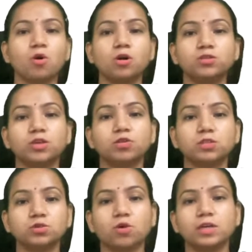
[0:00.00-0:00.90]
or you can
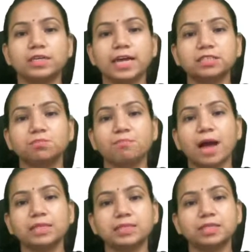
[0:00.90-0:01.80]
also call it as
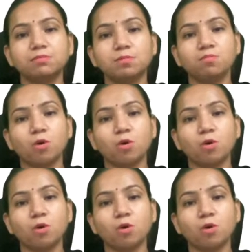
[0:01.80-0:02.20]
maximum